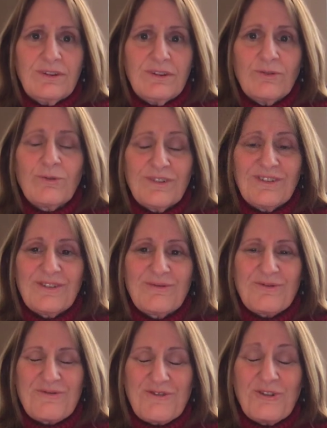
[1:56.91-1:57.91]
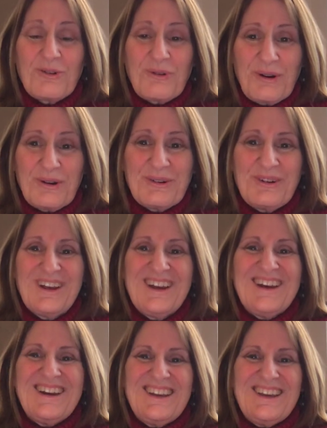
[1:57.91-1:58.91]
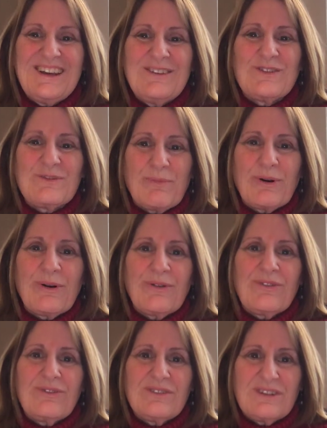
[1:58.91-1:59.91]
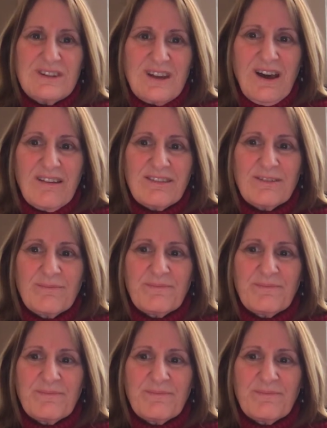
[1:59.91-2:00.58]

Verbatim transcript: gr full grown, gives birth to death.